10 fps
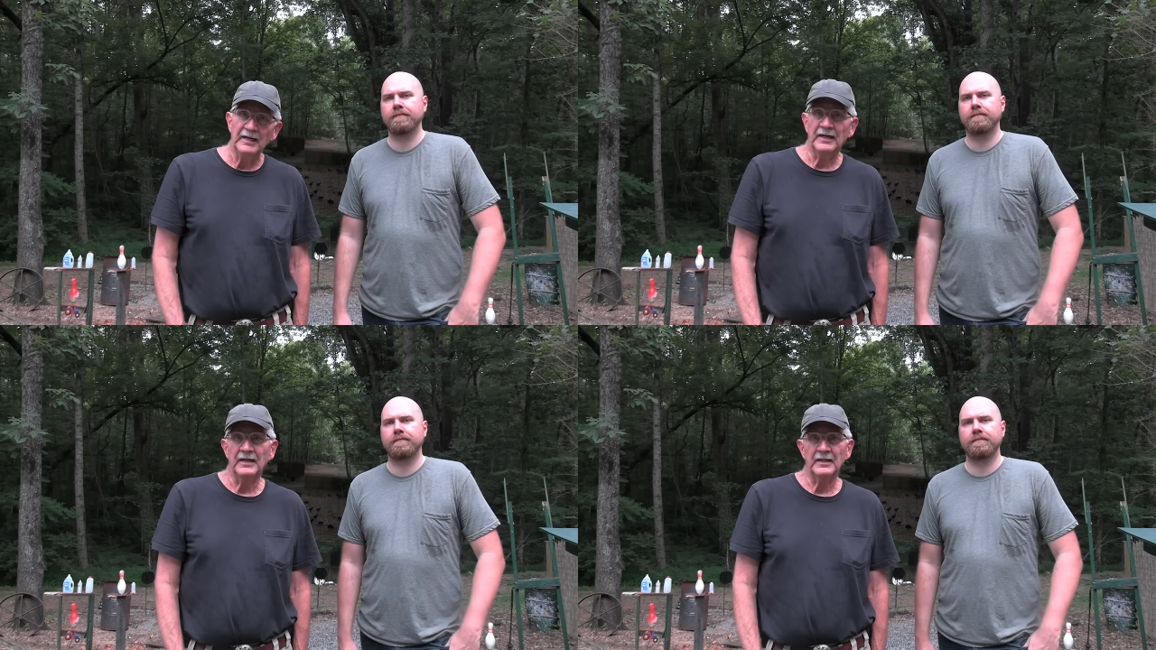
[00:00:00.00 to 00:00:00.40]

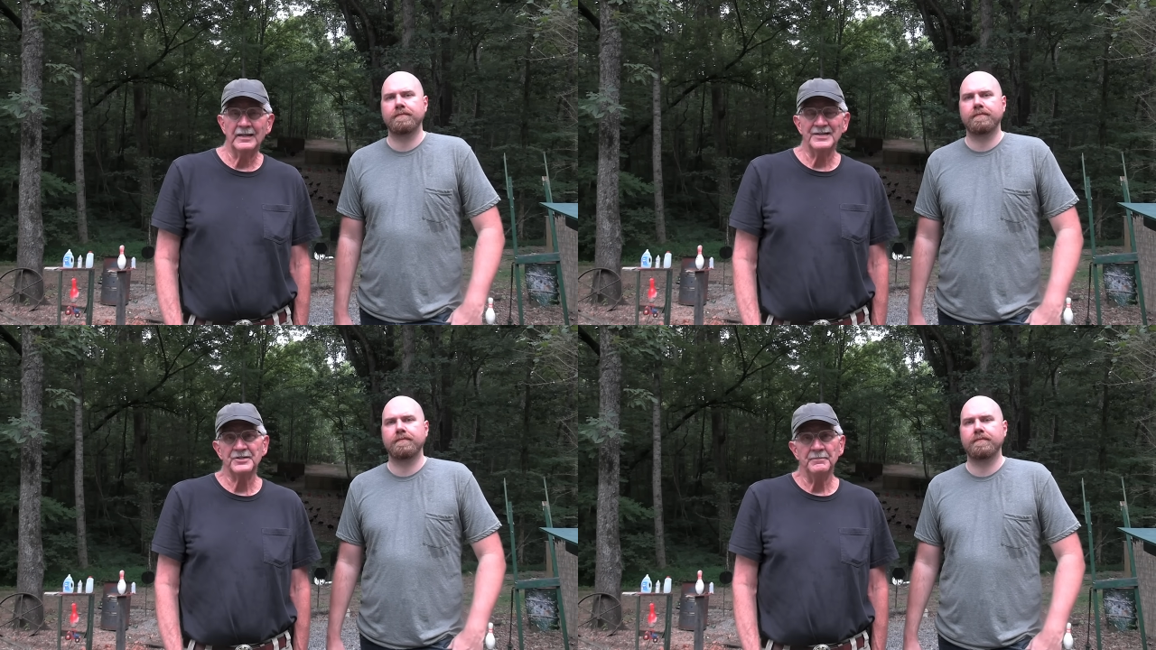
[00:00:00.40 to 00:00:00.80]

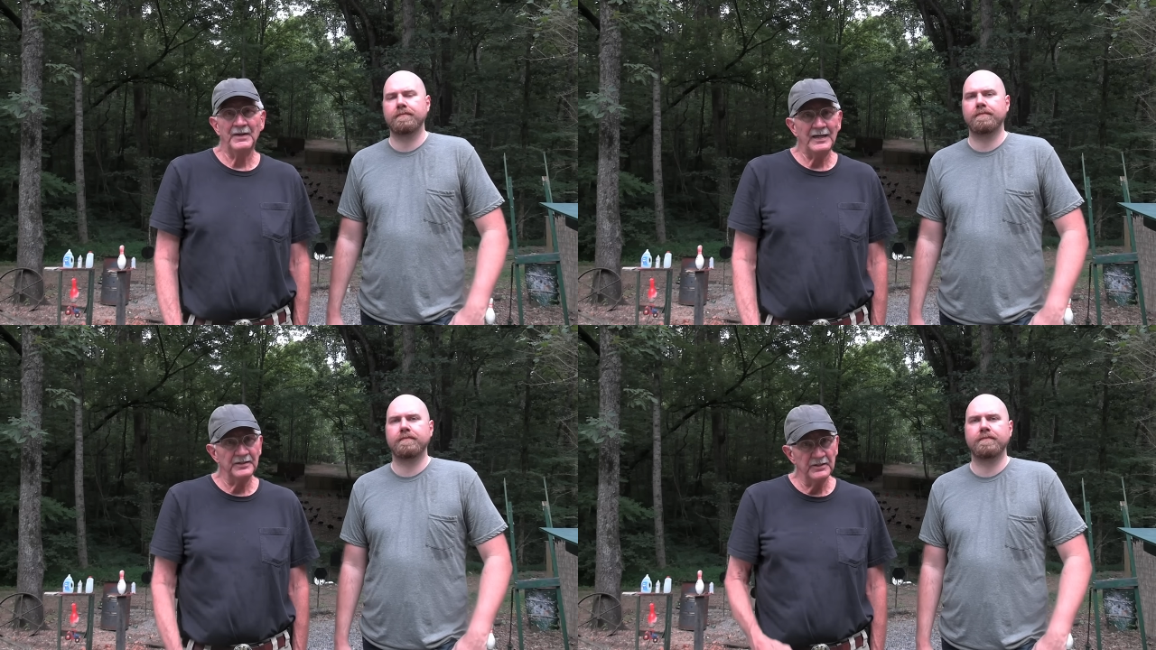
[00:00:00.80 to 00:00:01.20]
Speaker 1: Got some
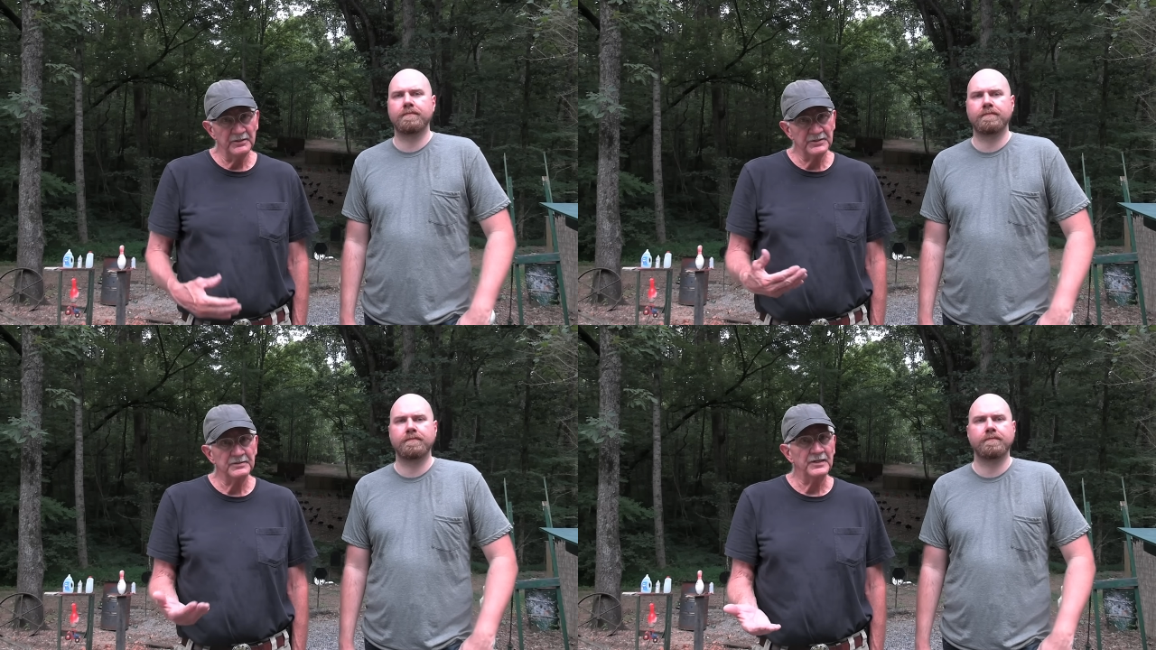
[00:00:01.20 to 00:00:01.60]
bad
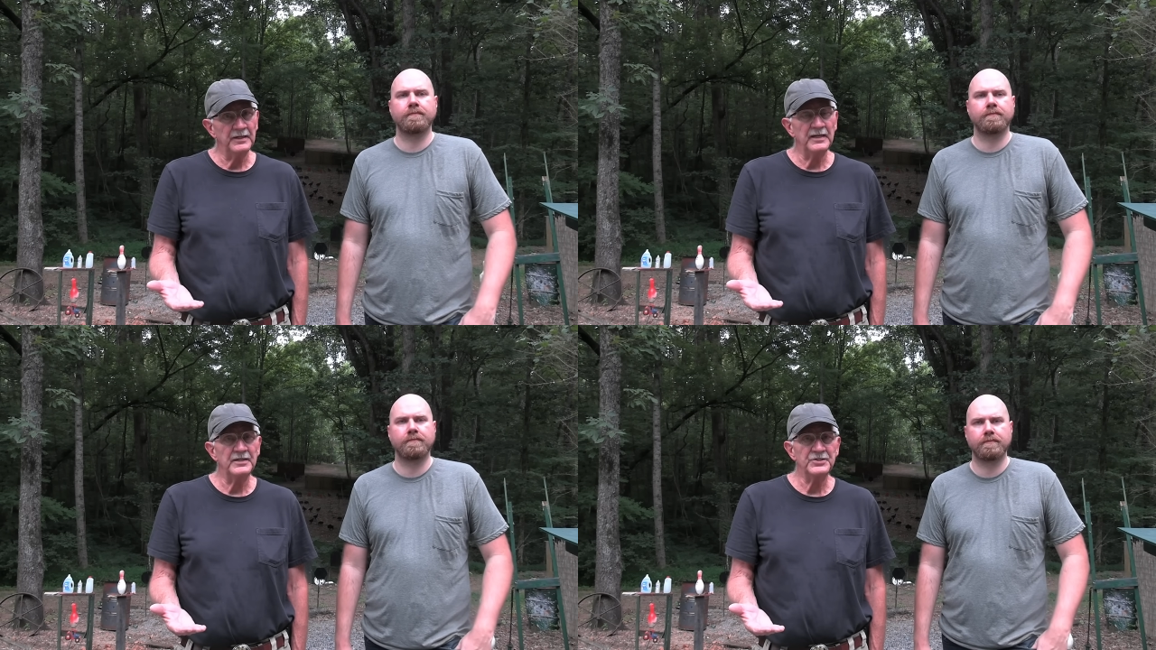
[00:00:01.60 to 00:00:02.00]
news
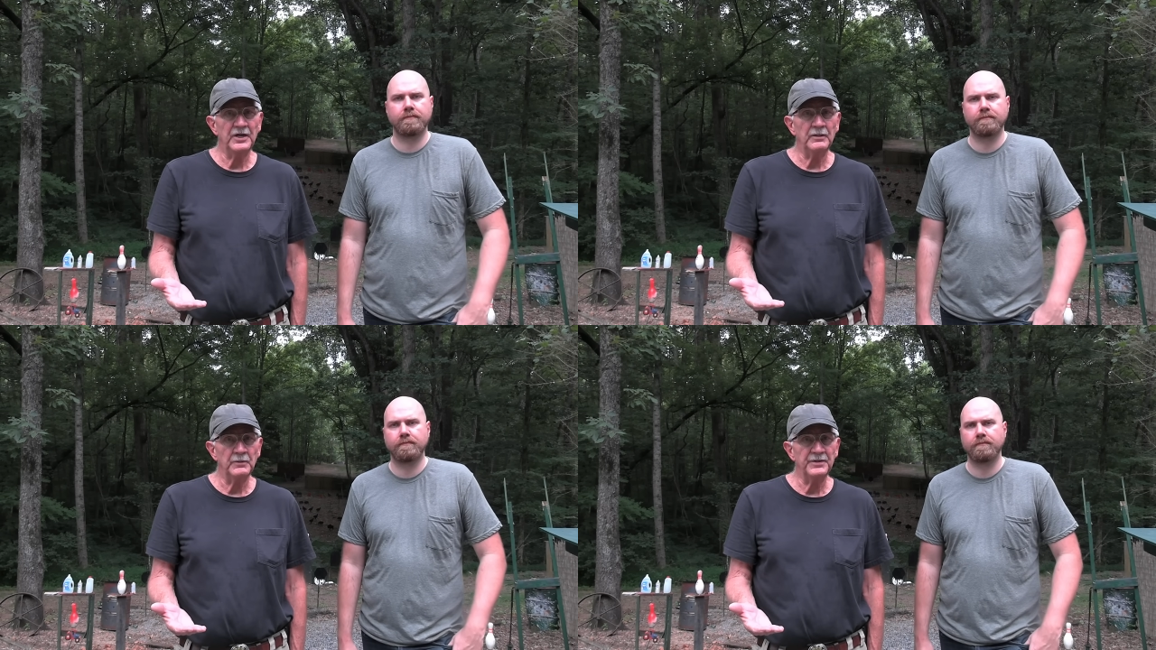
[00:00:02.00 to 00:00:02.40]
today to
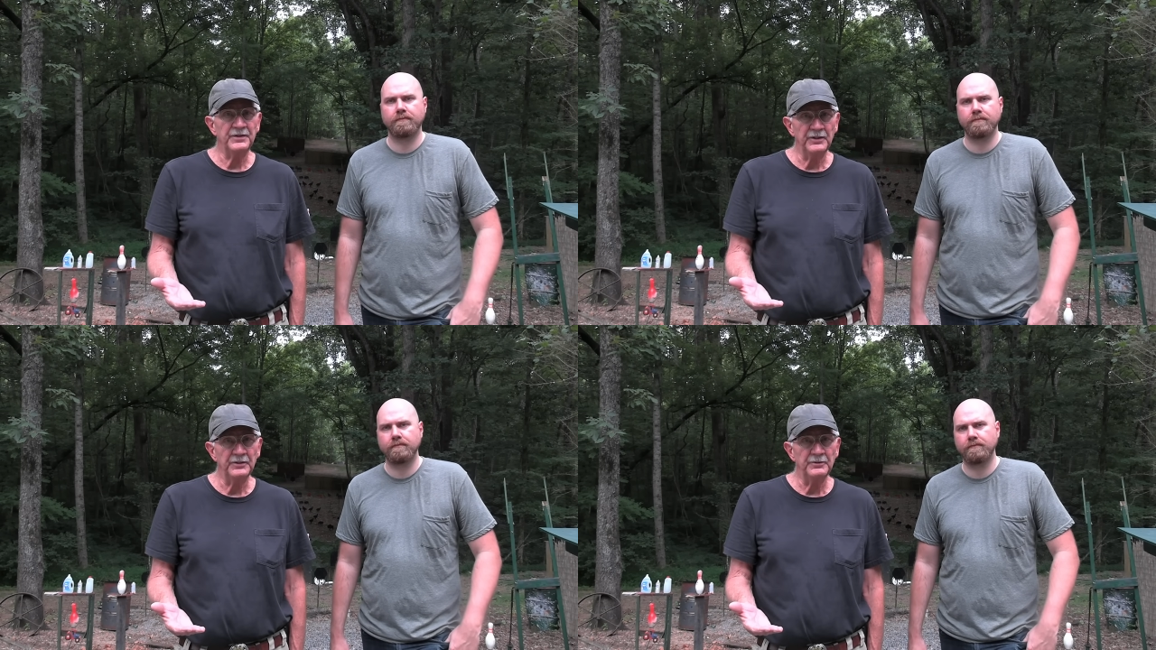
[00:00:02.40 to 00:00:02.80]
share
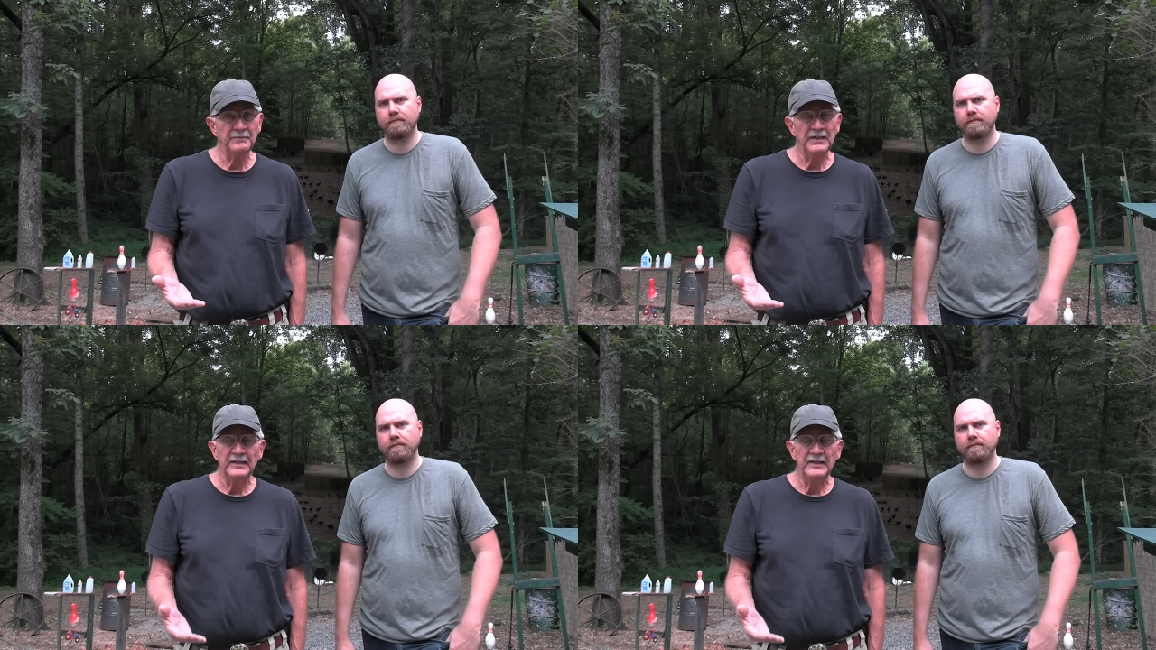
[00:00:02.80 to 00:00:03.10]
with you,